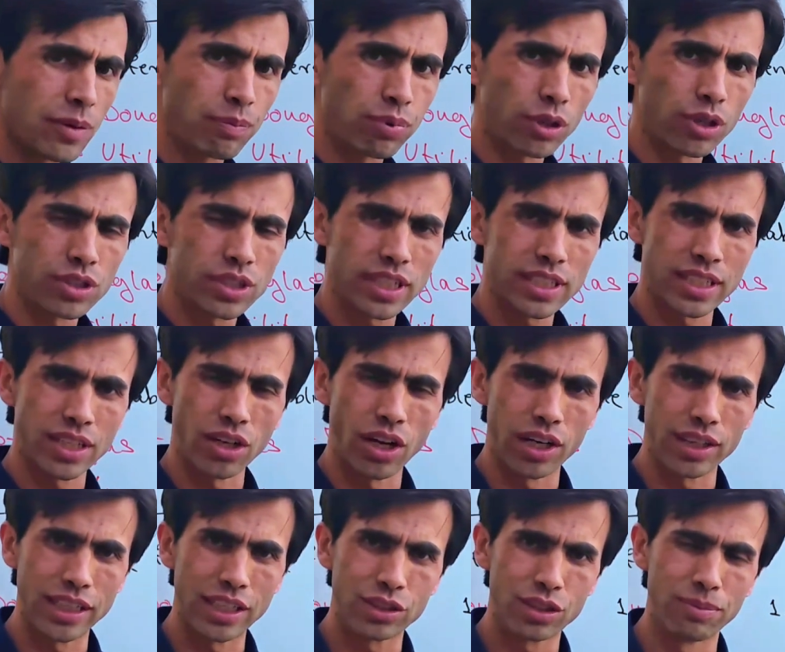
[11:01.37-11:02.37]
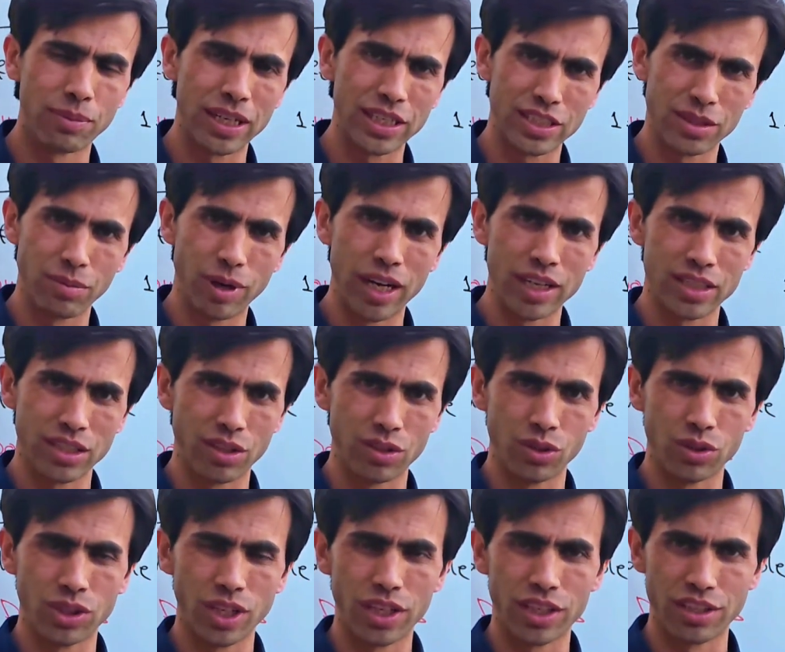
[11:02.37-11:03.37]
process in order to maximize our
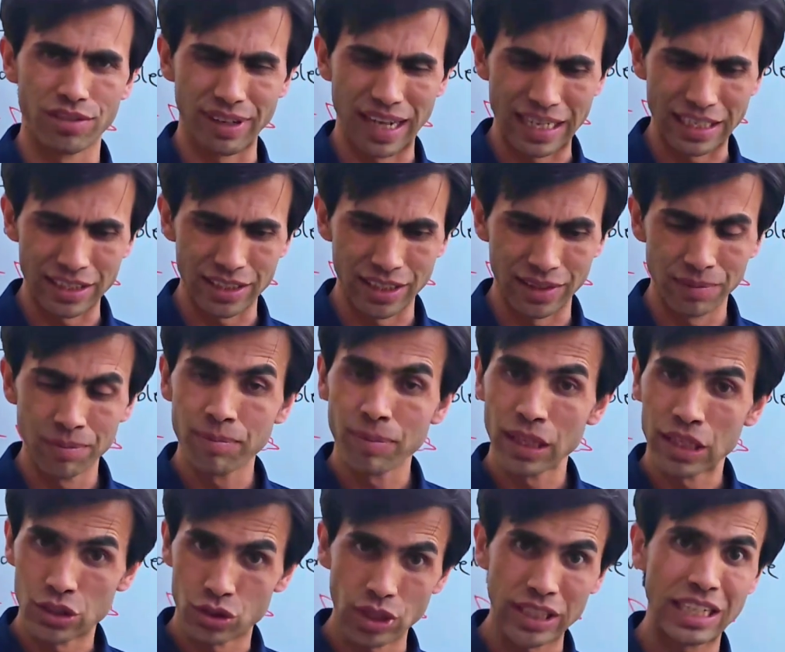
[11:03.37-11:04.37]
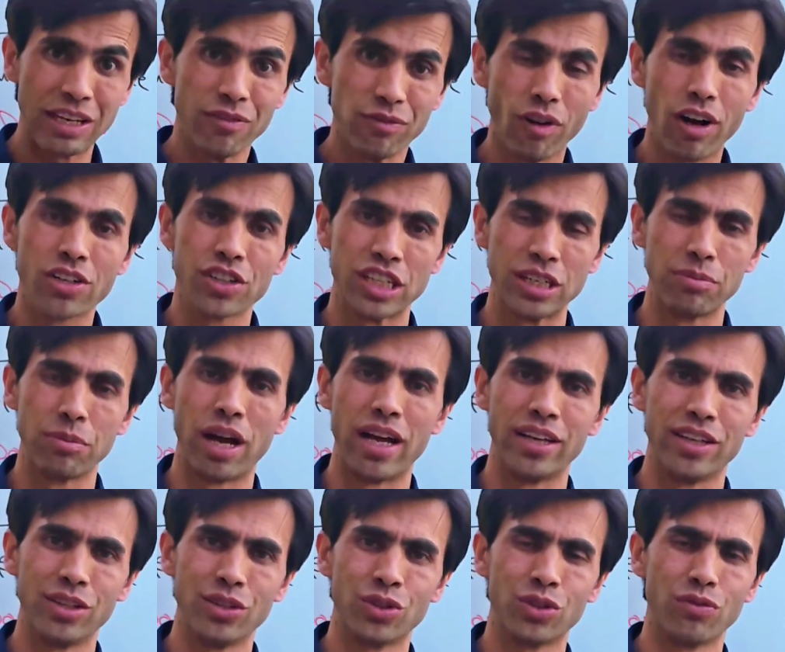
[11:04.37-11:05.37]
utility function. So keep watching my
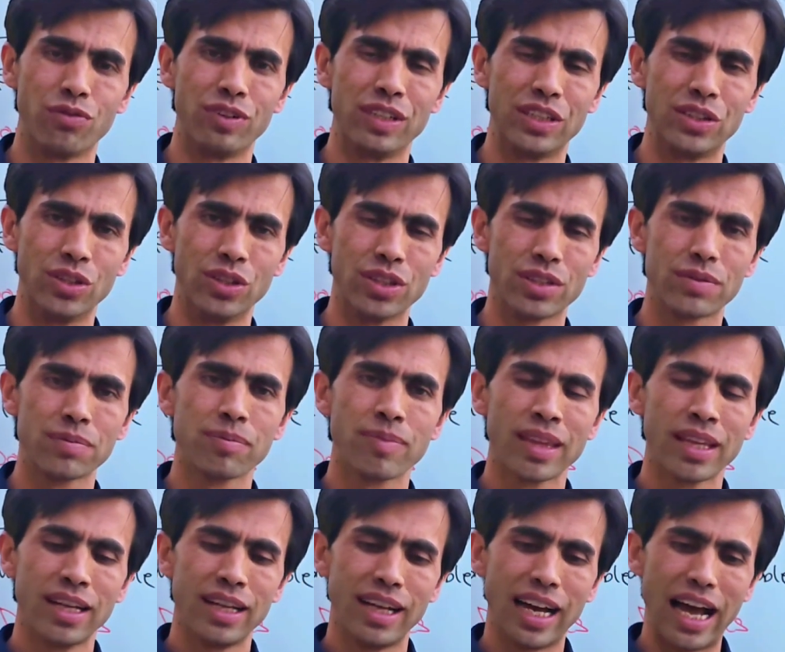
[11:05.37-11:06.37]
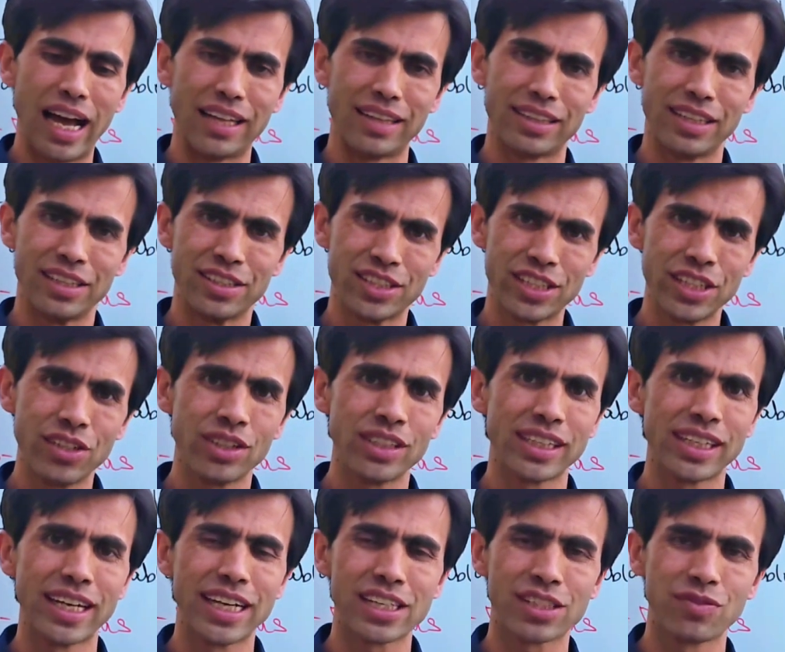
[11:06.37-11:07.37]
YouTube videos and see you in the
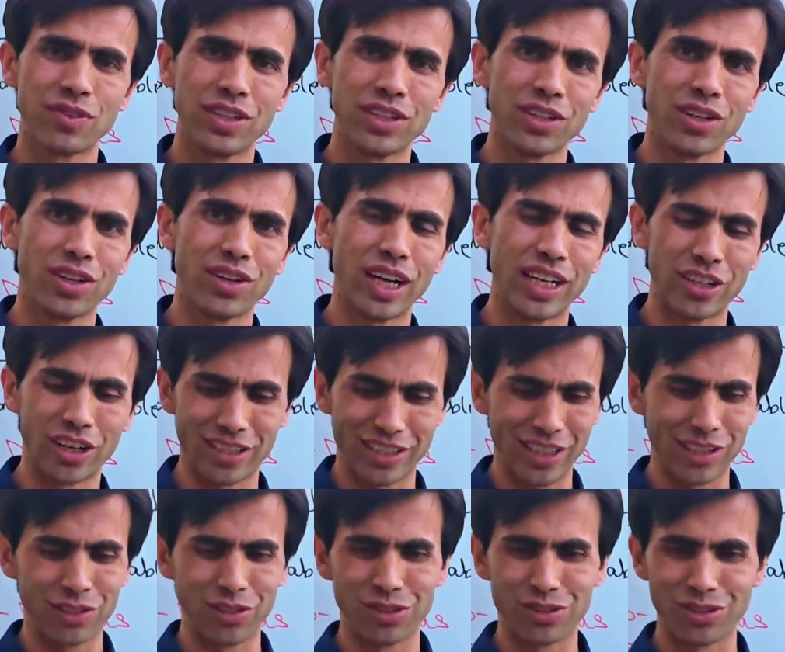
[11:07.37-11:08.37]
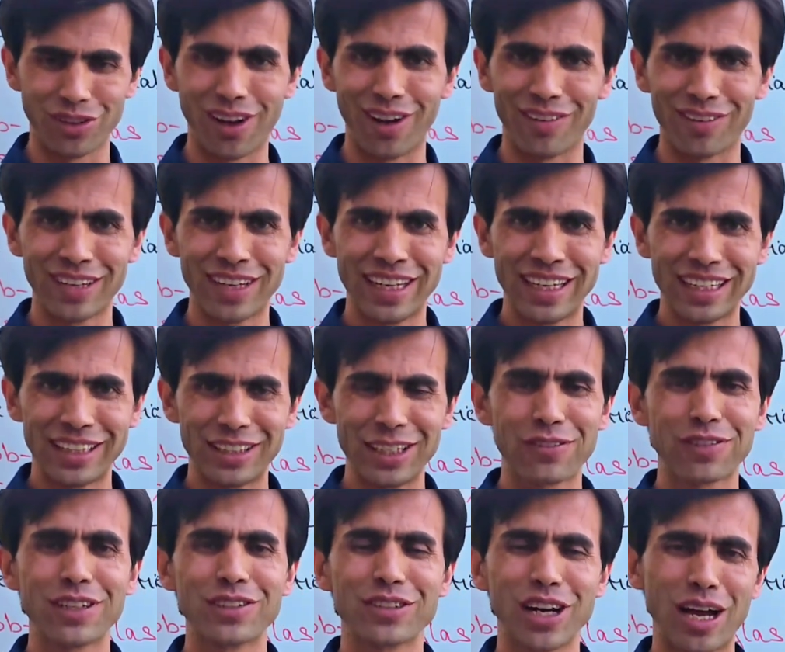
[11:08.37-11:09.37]
next video in order to solve
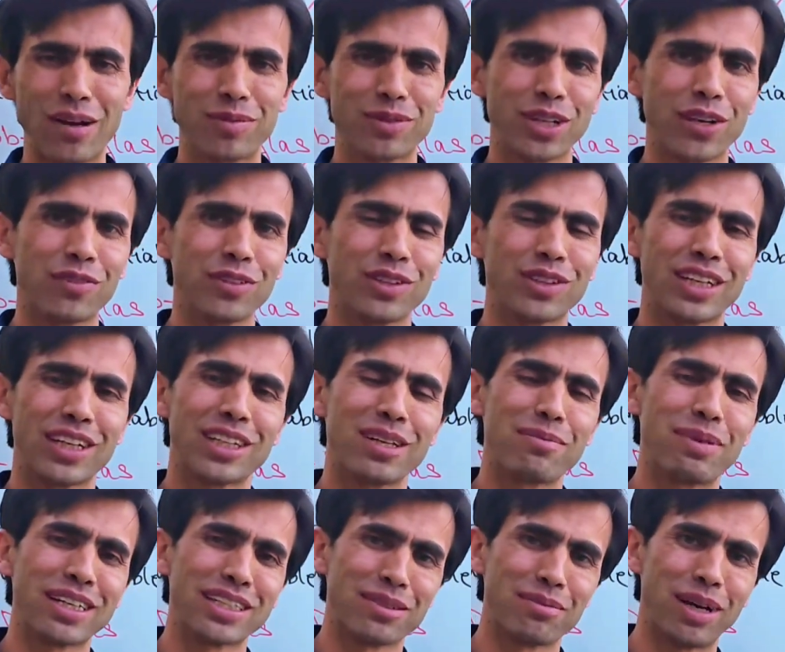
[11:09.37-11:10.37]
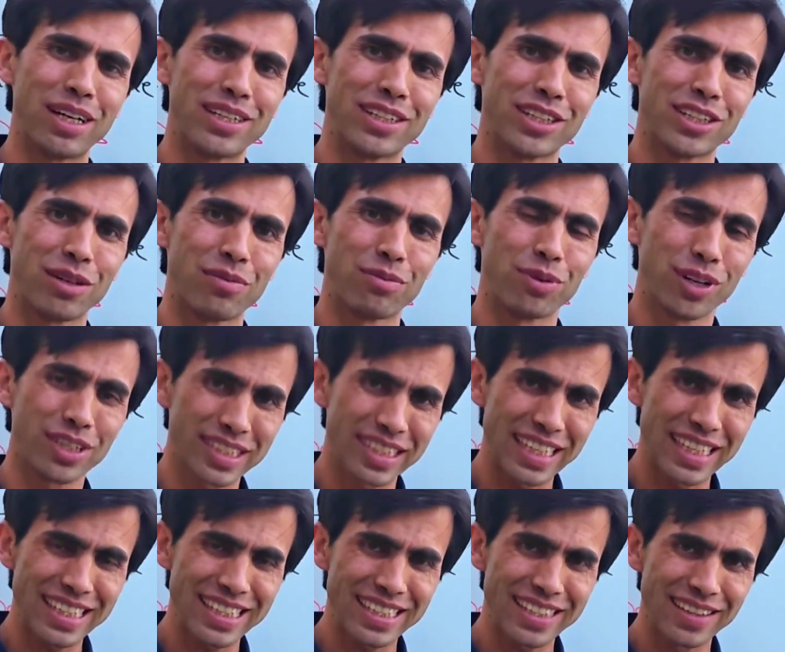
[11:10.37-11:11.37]
different types of utility maximization
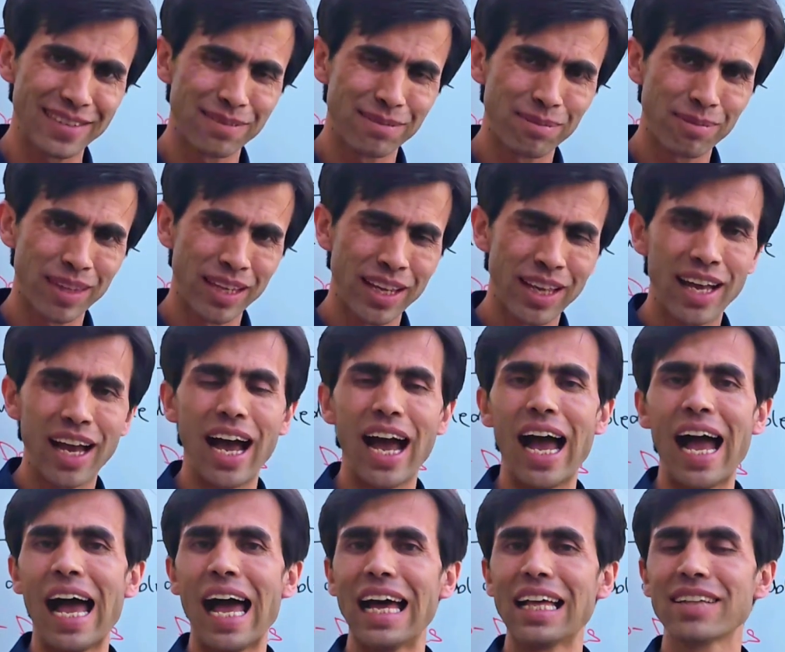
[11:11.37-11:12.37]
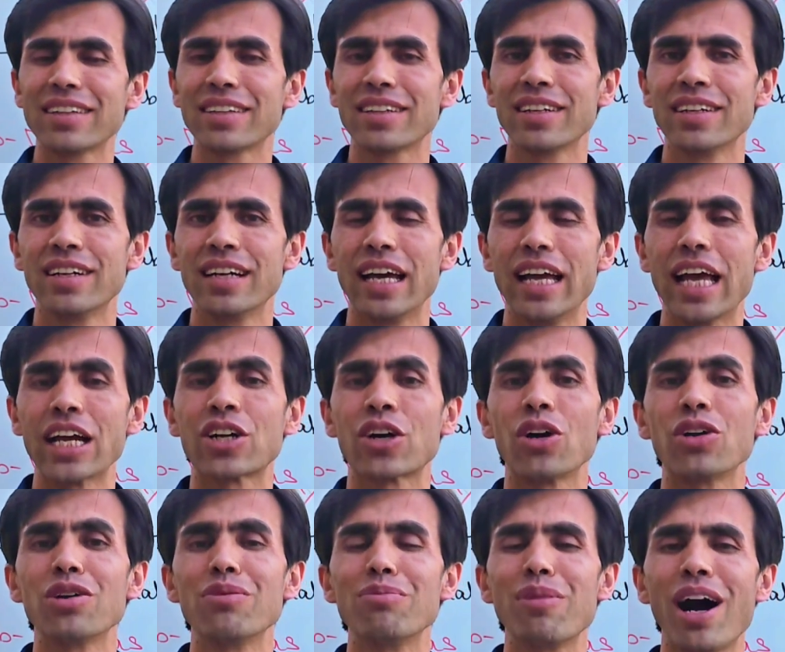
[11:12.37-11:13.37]
process and
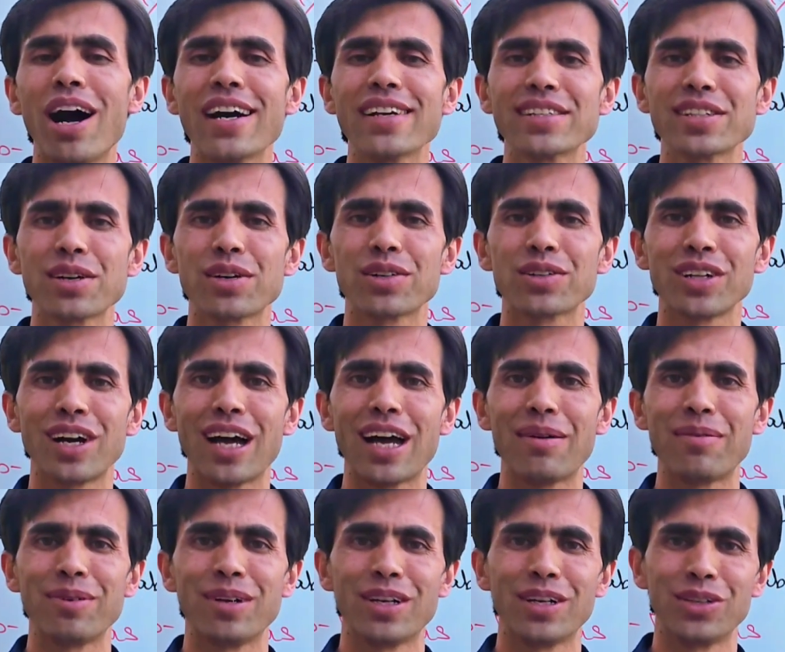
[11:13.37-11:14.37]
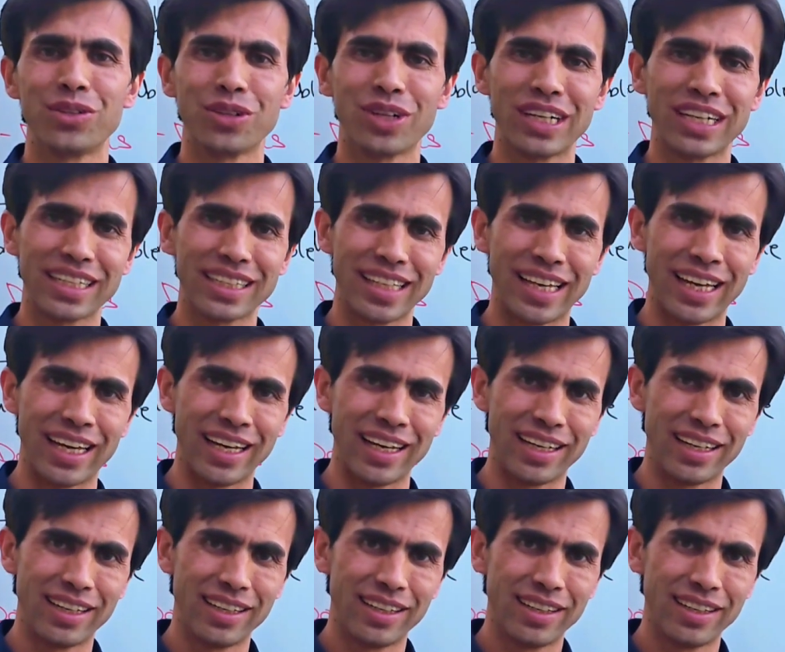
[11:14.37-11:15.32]
economize our time during the